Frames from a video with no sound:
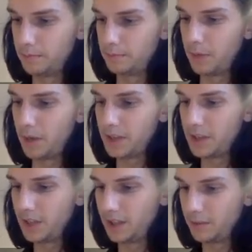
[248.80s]

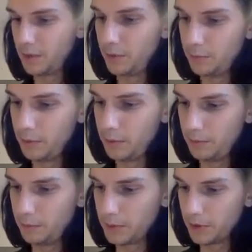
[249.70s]
positing, well,
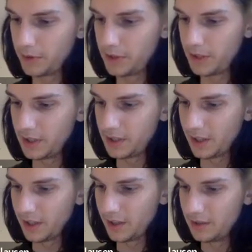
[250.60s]
we'll produce this
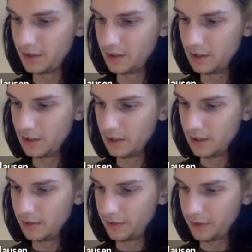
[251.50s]

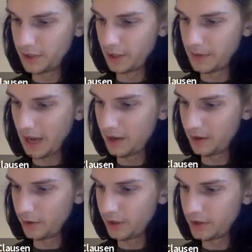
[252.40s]
full
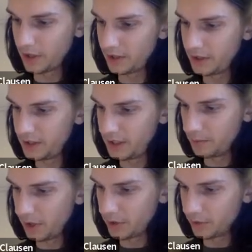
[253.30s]
subcategory solid Z
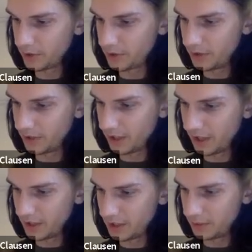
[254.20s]
modules in
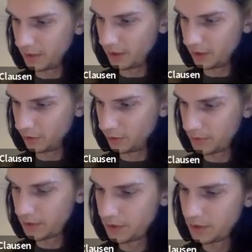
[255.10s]
condensed abelian
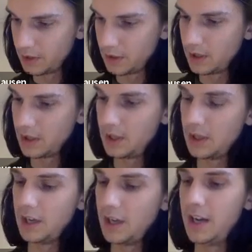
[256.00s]
groups.
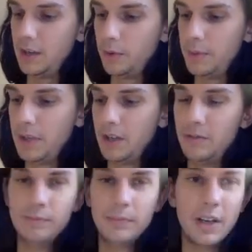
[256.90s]
And it will be
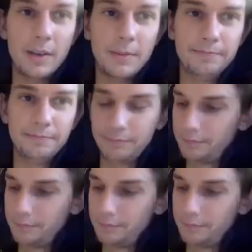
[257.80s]
it'll